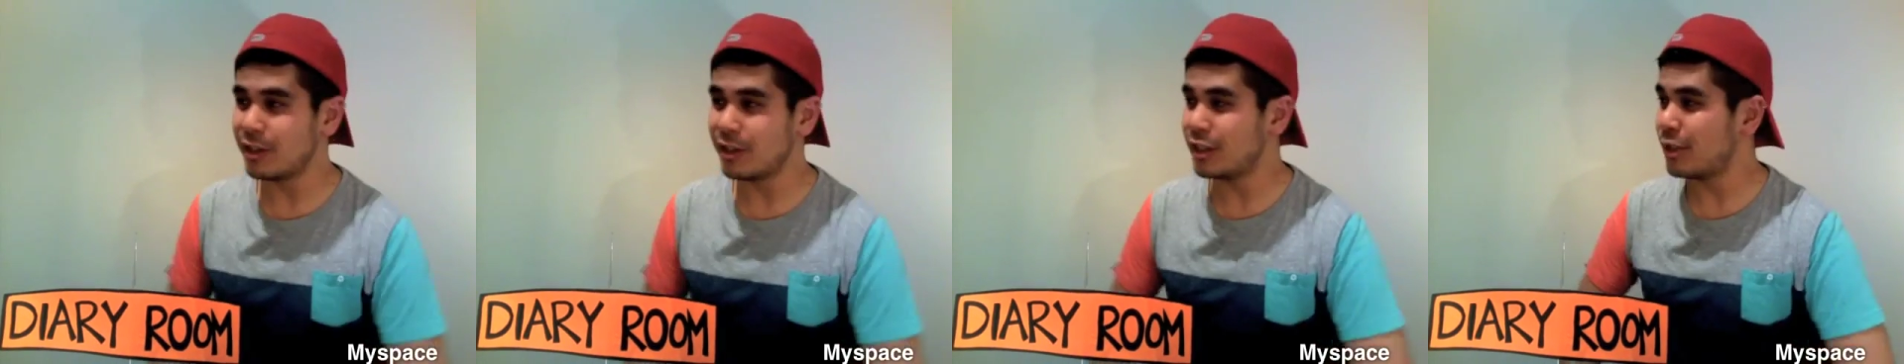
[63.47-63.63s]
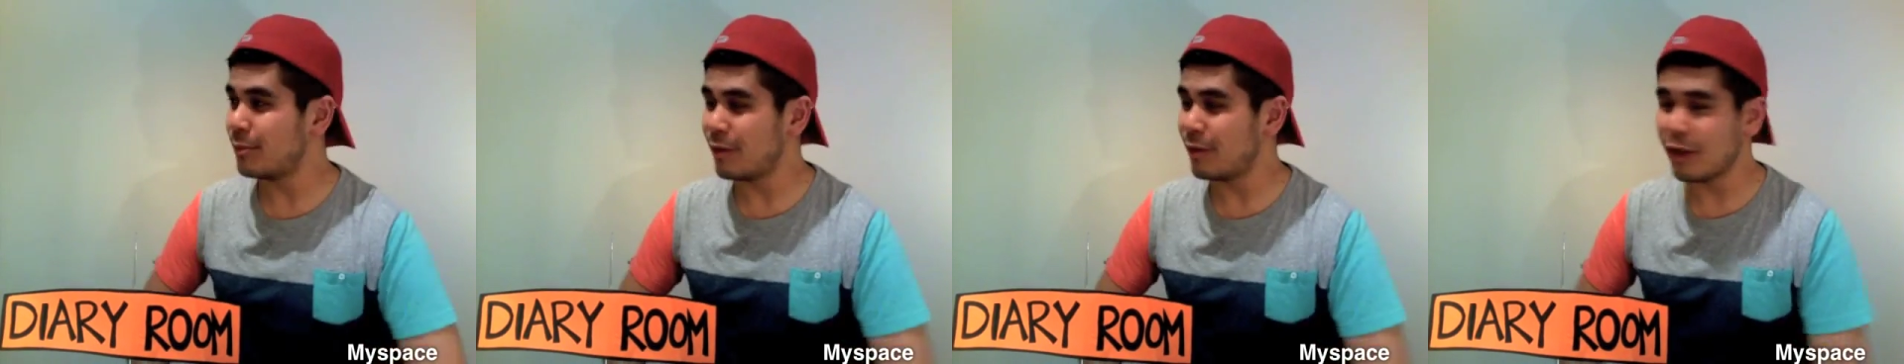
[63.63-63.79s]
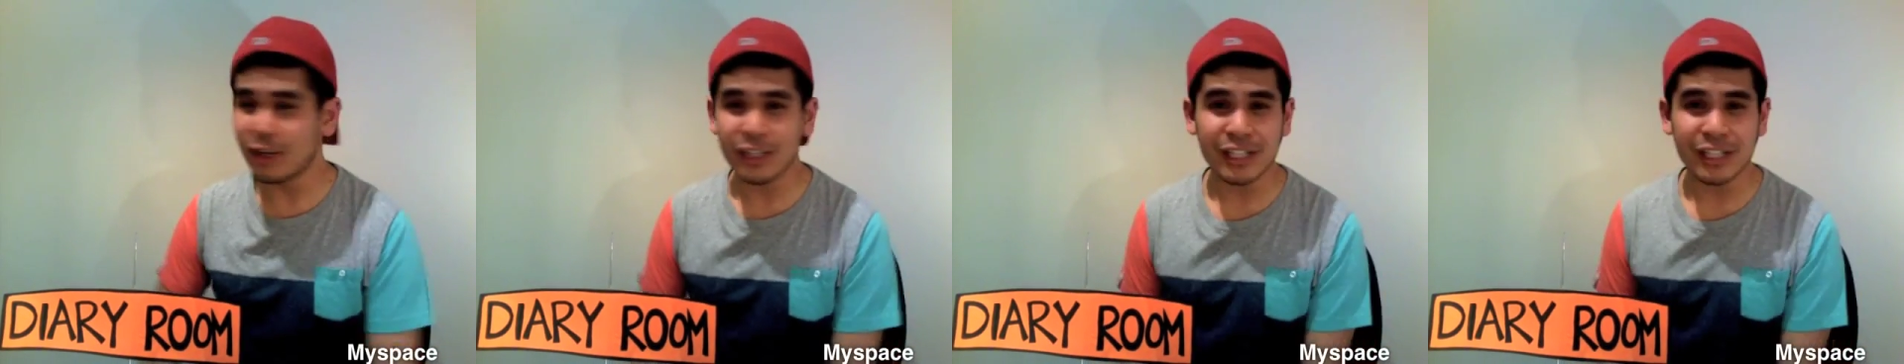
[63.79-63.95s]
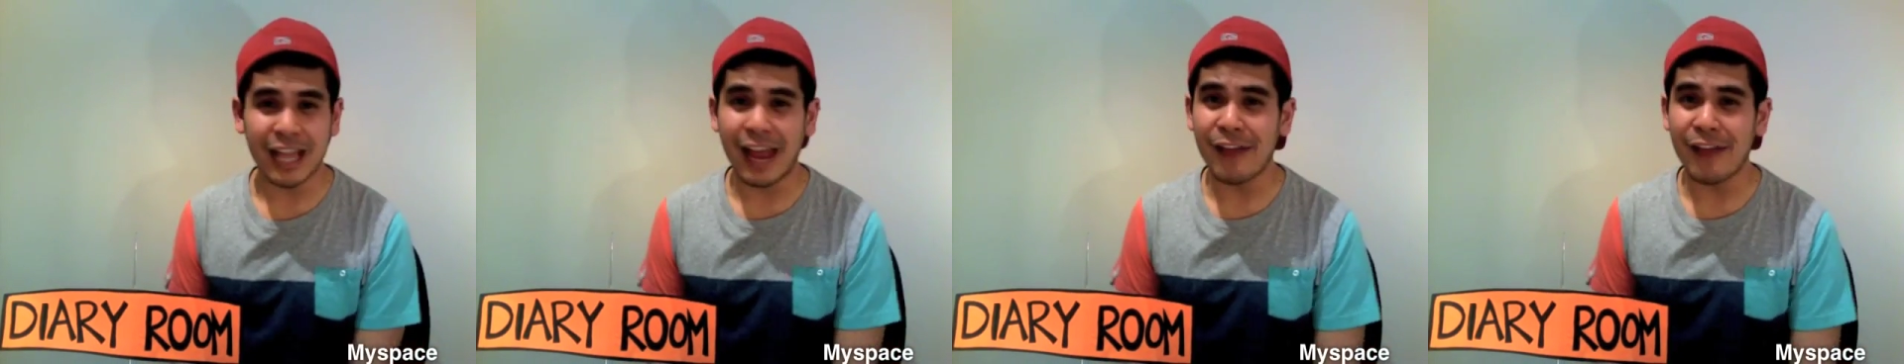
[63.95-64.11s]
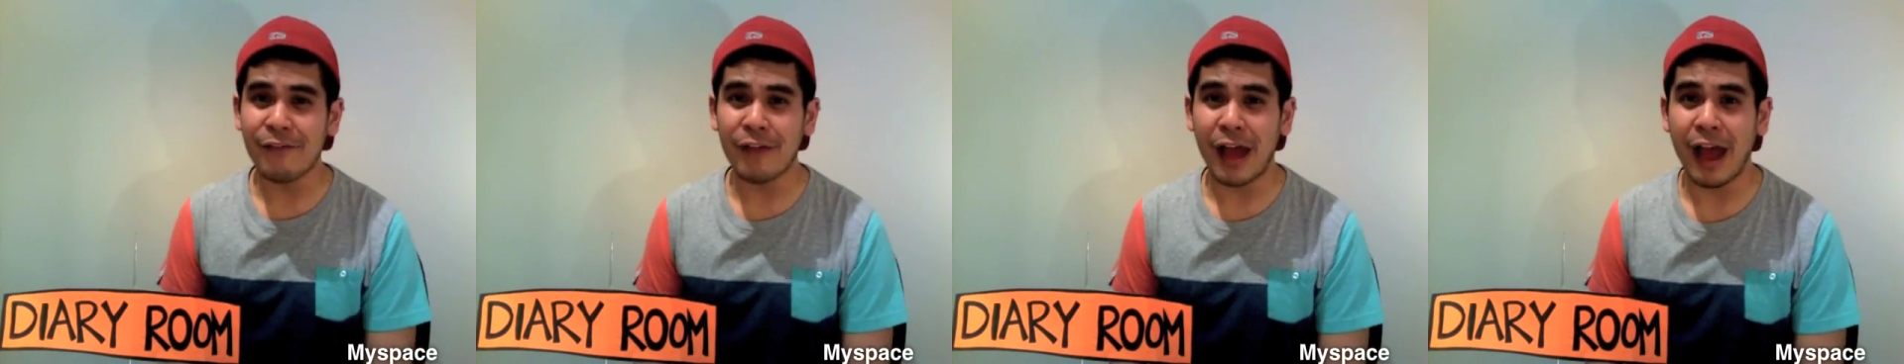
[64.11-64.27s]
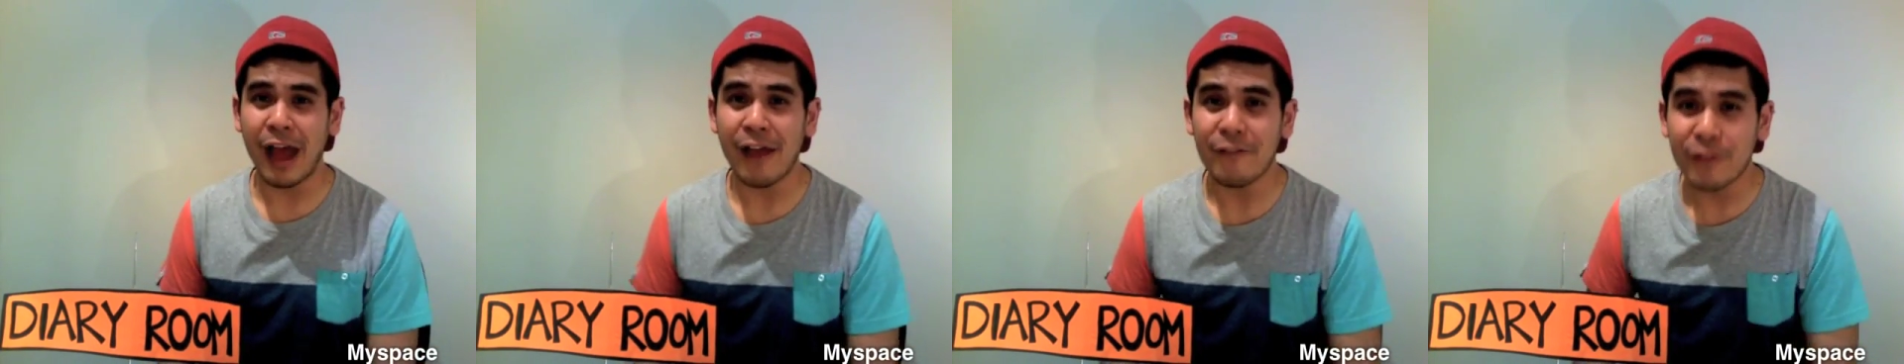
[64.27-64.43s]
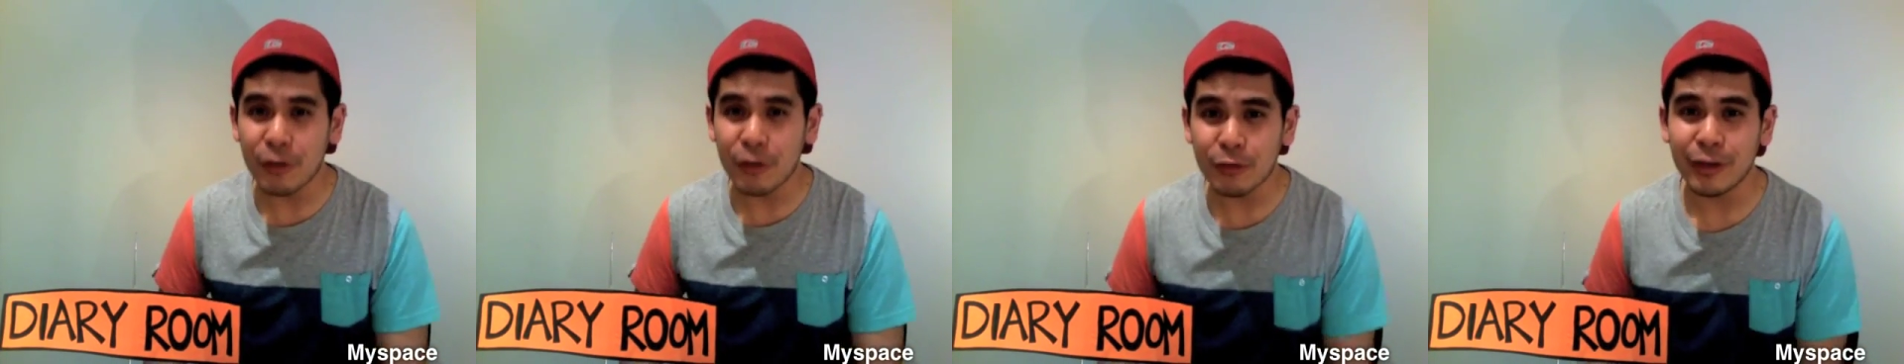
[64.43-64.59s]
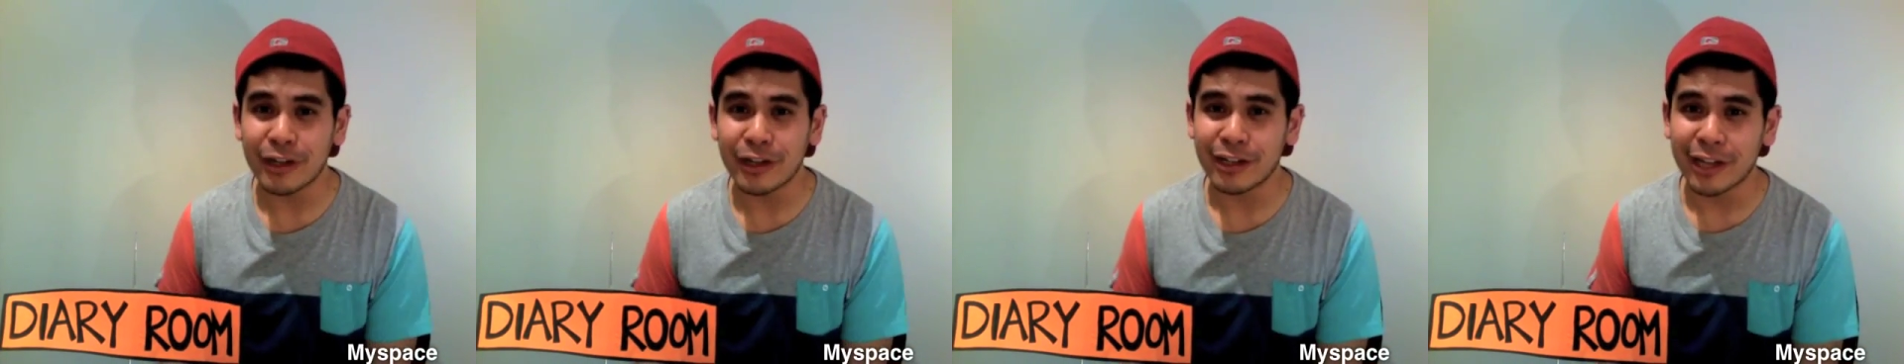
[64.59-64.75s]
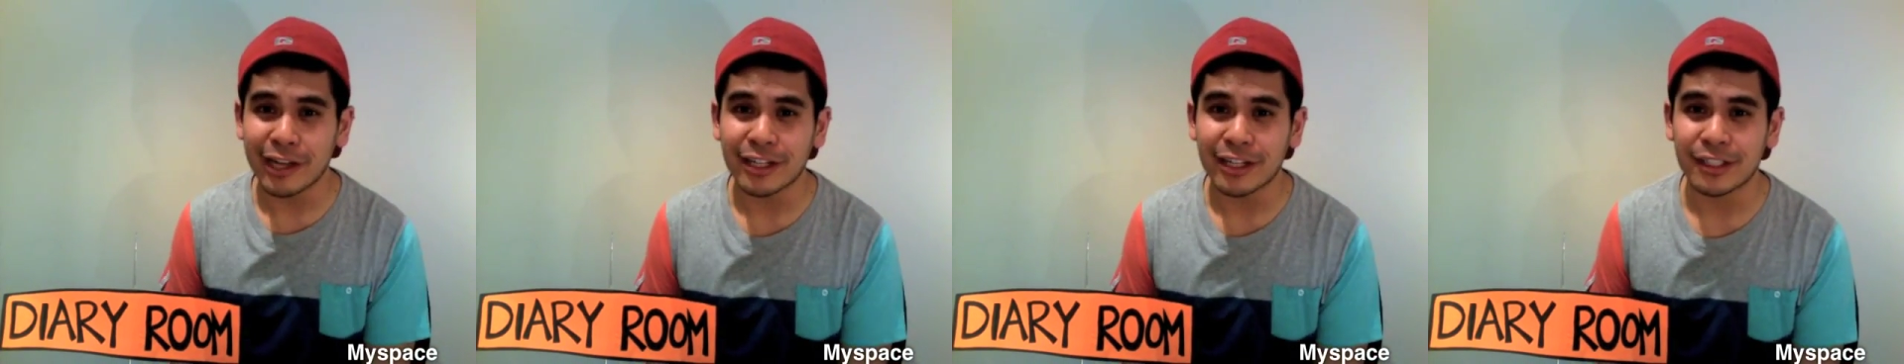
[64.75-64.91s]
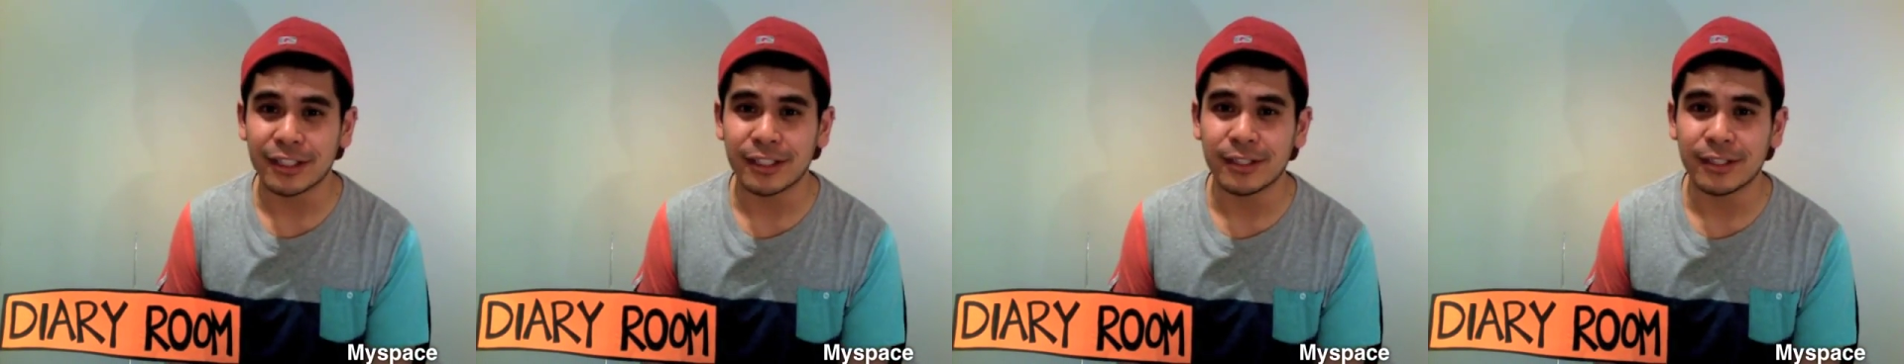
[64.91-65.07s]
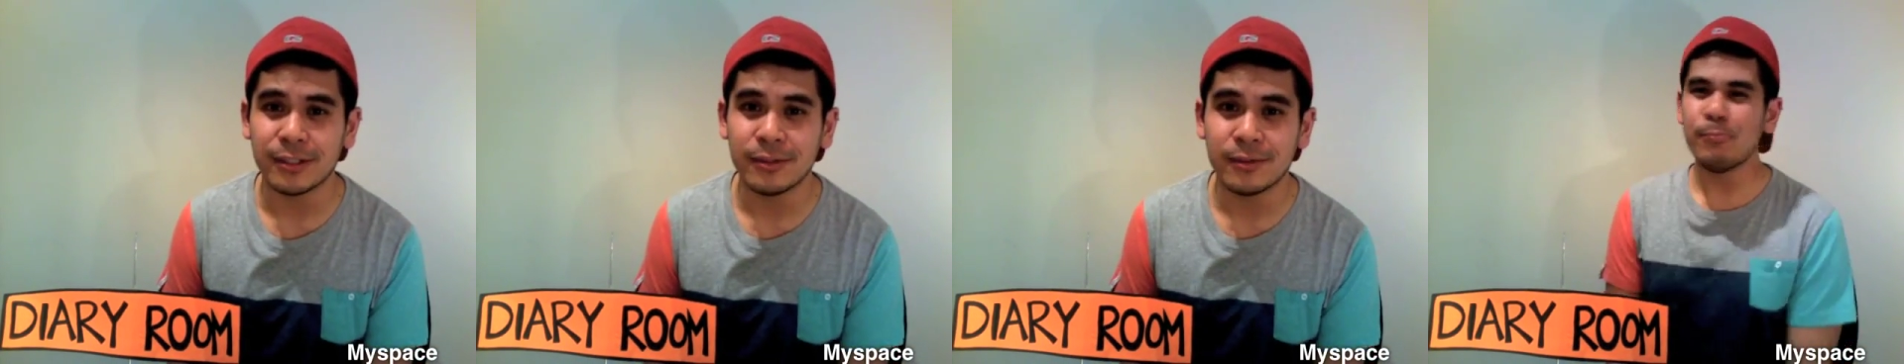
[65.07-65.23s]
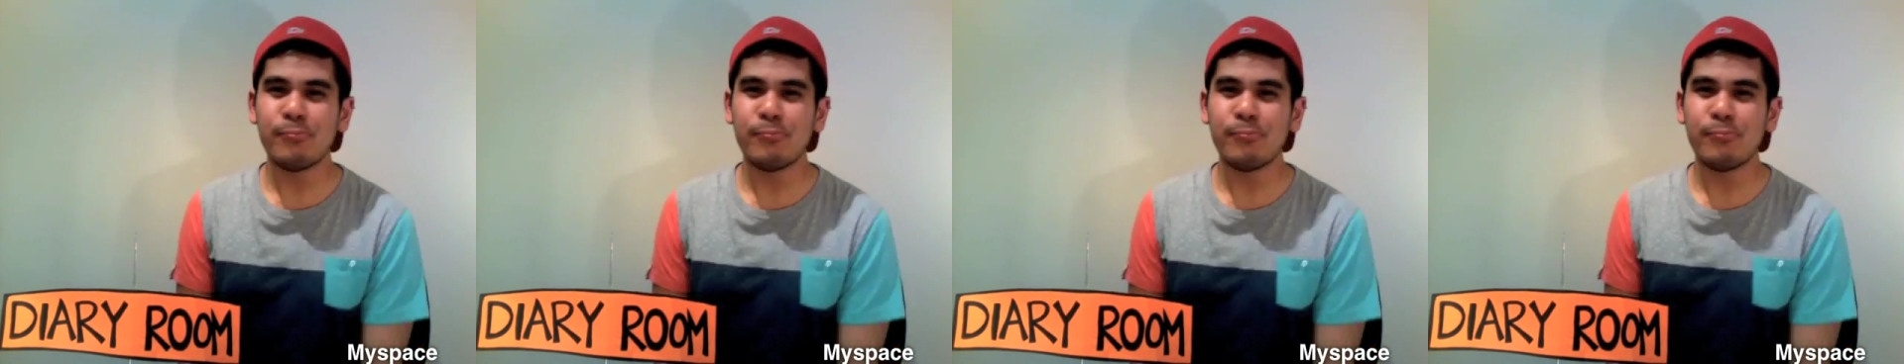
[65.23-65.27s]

To be honest, I feel neglected.